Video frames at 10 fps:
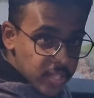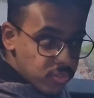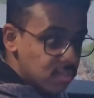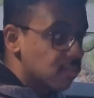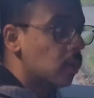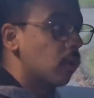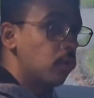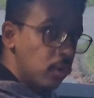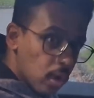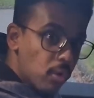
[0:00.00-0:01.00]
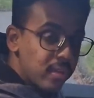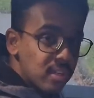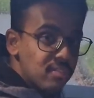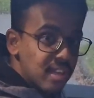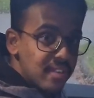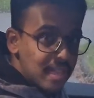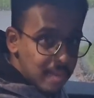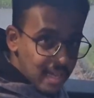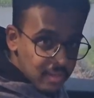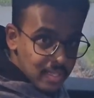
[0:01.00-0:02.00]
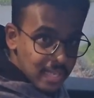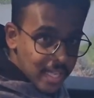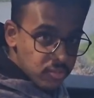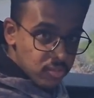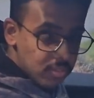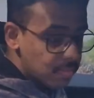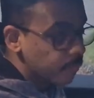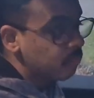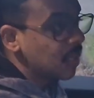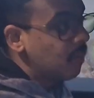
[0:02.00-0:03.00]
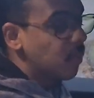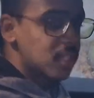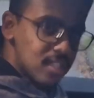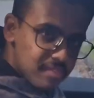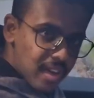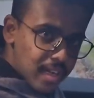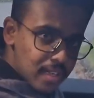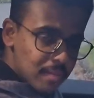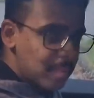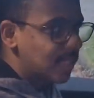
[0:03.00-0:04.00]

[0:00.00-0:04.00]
roof. No Renault 5 can be had with glass roof, which is fine, but the